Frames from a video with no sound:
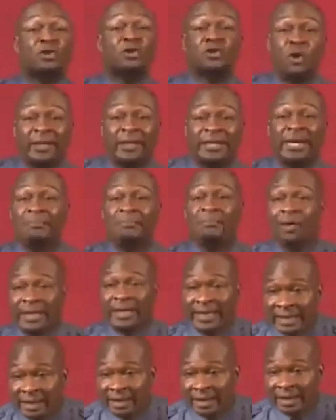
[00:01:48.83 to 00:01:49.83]
Sunday
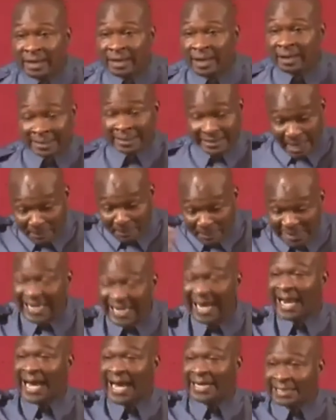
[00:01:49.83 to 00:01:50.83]
morning. Debit
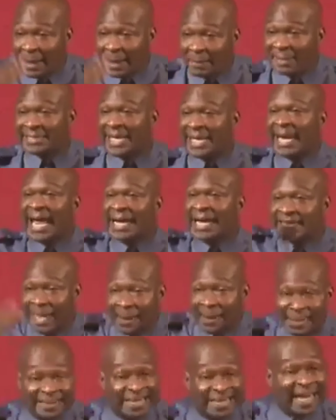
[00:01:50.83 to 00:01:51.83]
alert, debit alert,
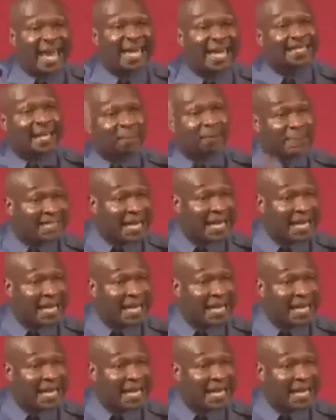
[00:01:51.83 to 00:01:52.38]
debit alert, debit